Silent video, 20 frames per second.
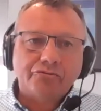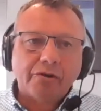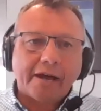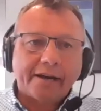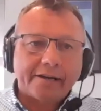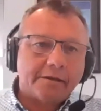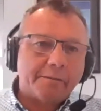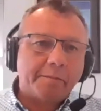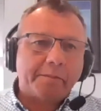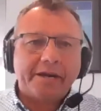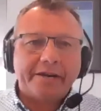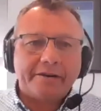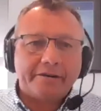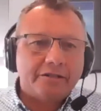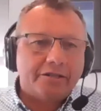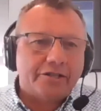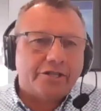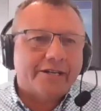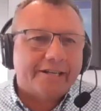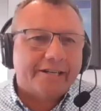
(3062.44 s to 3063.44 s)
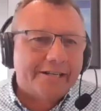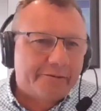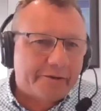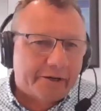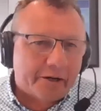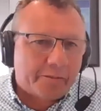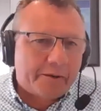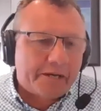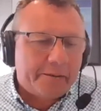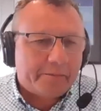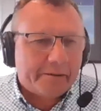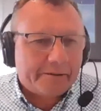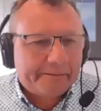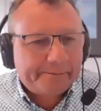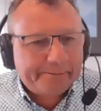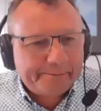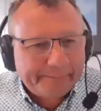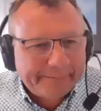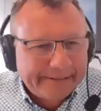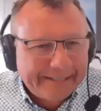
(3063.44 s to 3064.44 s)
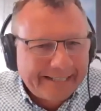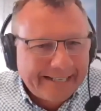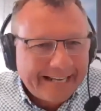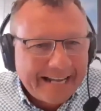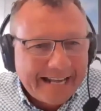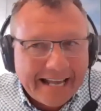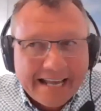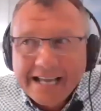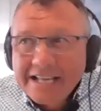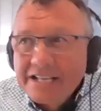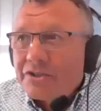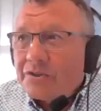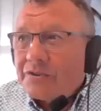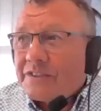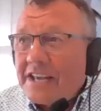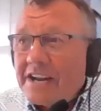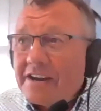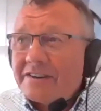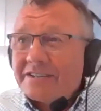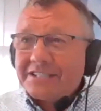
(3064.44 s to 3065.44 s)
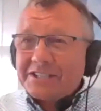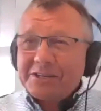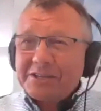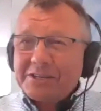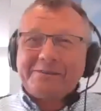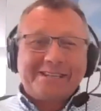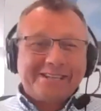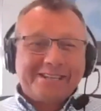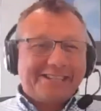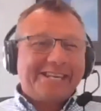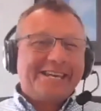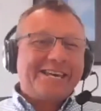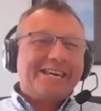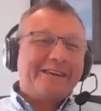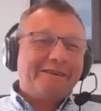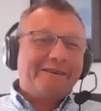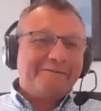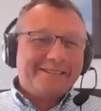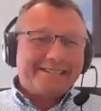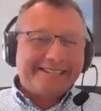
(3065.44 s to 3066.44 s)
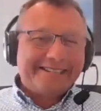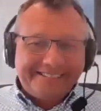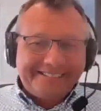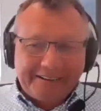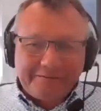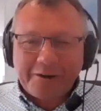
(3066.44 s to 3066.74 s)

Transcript: rather than parent-child with our people. So there's some of the themes.